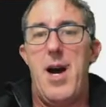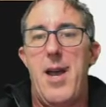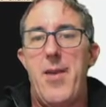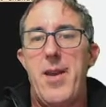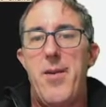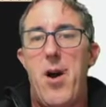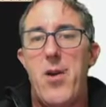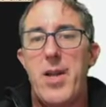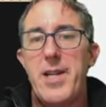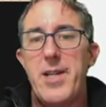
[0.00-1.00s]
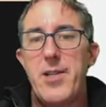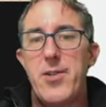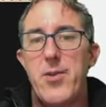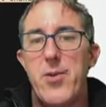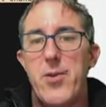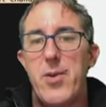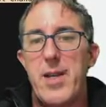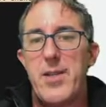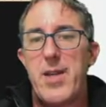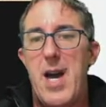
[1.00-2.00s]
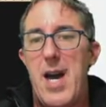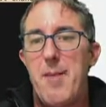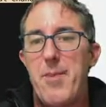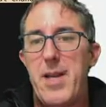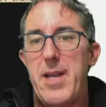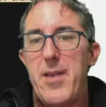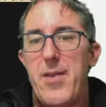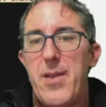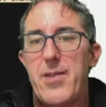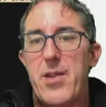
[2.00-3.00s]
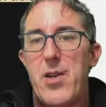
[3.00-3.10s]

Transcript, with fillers: and then all I need to do is copy this